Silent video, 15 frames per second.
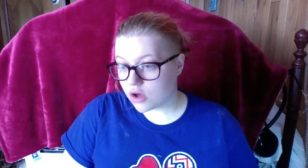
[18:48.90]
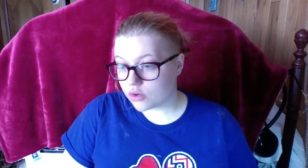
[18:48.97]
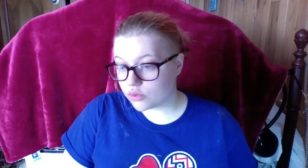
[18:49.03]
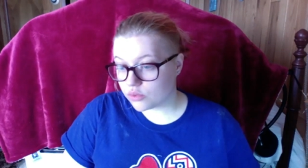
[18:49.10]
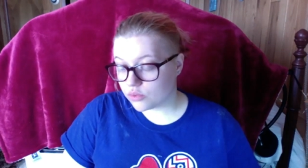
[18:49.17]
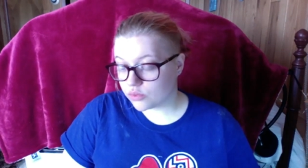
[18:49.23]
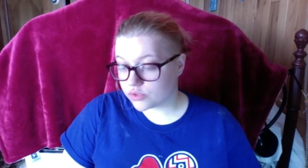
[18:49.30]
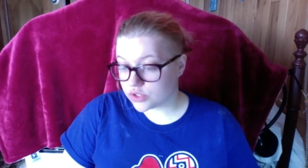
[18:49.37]

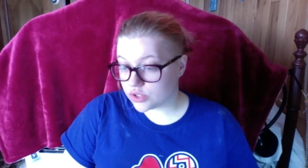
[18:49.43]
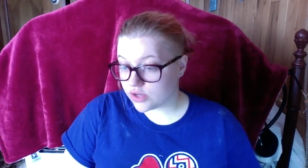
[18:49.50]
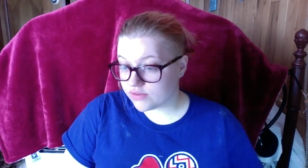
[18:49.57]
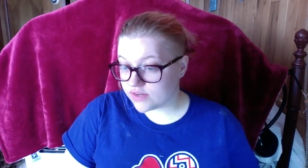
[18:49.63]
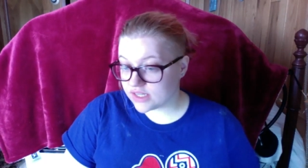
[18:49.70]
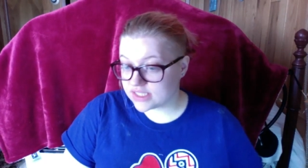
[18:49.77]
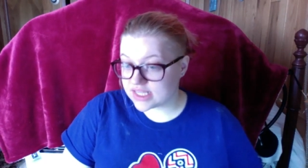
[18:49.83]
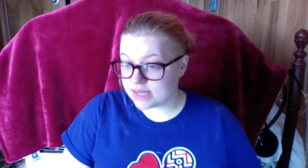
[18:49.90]
Ooh, do you have
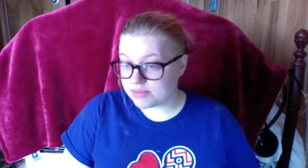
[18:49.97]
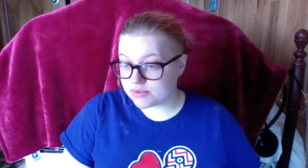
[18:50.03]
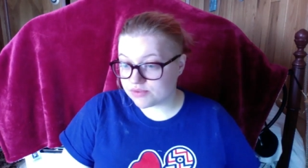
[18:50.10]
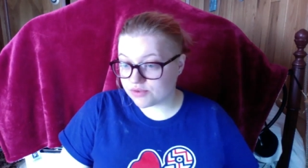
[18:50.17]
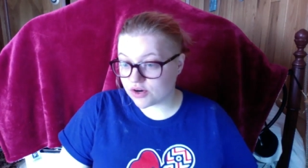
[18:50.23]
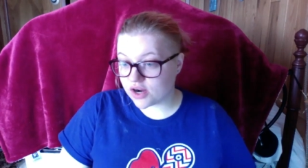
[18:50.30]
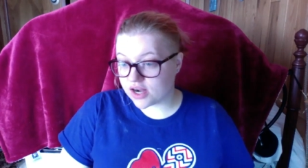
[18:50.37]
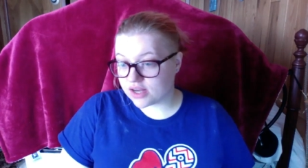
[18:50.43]
any tips
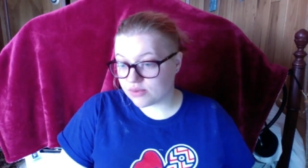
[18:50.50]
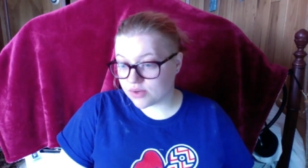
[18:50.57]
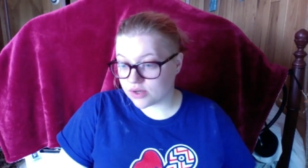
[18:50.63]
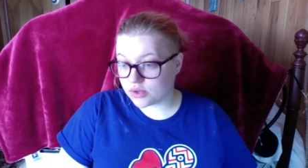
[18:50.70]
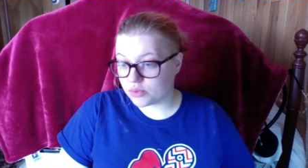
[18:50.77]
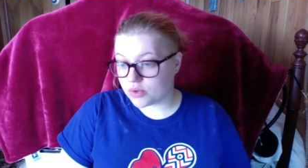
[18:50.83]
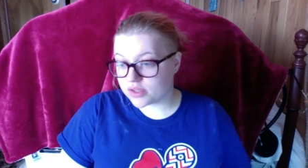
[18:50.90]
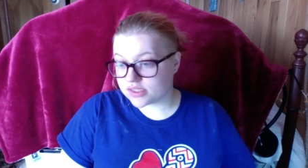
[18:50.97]
for anyone
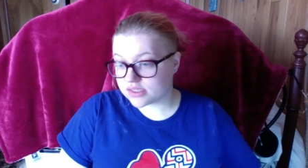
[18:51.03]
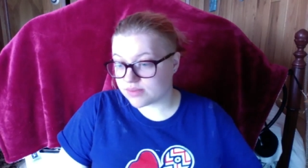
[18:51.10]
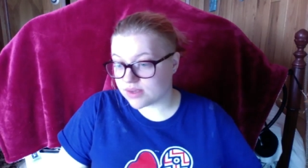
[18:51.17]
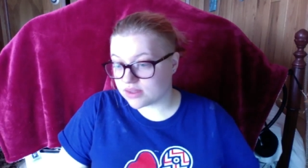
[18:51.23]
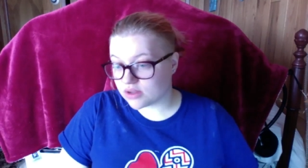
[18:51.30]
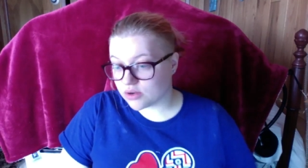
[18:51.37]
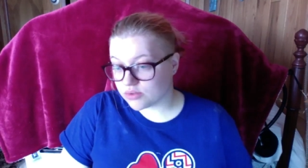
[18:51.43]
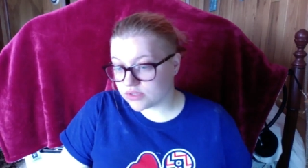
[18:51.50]
who wants to
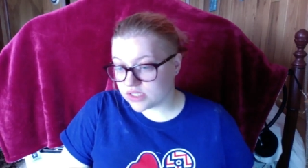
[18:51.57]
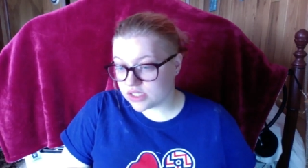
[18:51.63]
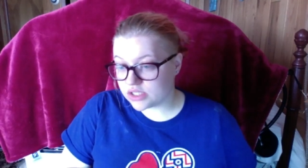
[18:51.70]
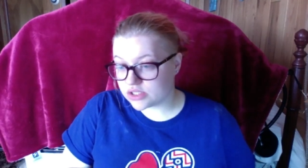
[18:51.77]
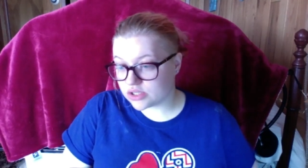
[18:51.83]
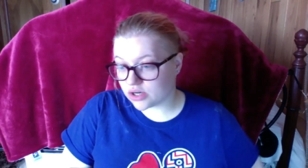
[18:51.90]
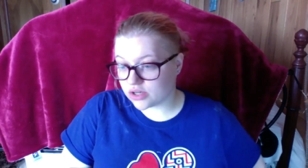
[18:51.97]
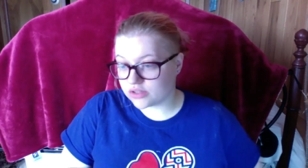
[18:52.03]
make their own
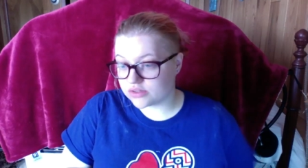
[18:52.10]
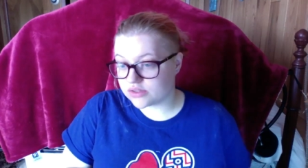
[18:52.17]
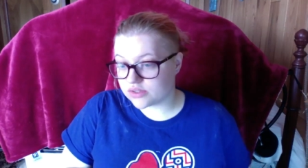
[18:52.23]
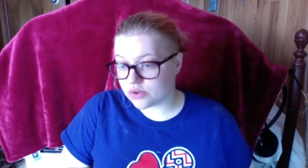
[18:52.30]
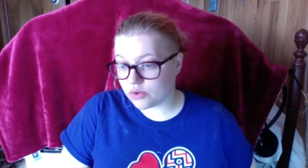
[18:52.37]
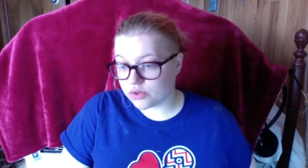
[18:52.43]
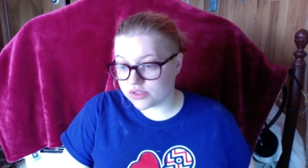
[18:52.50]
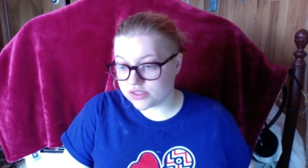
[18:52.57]
t-shirts
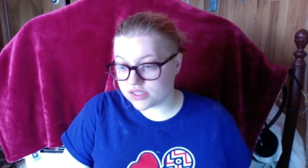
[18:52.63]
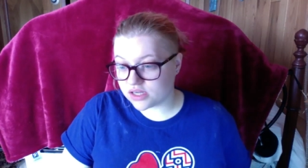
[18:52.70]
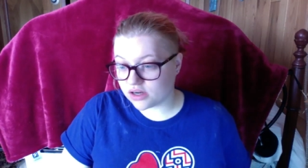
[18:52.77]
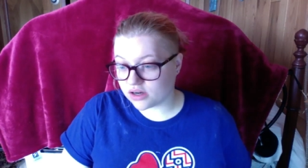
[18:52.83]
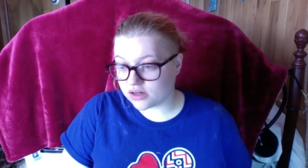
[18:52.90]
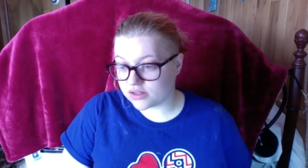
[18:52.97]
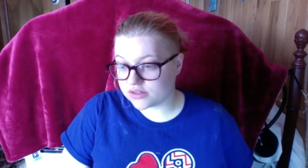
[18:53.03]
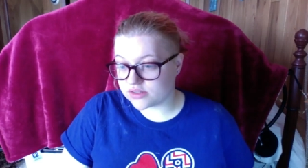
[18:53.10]
or
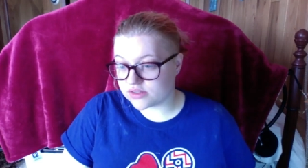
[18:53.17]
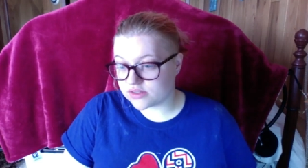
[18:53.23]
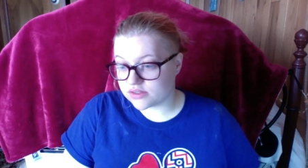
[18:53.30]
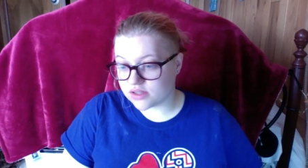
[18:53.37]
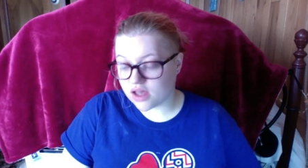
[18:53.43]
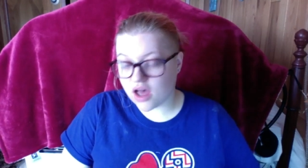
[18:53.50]
stickers?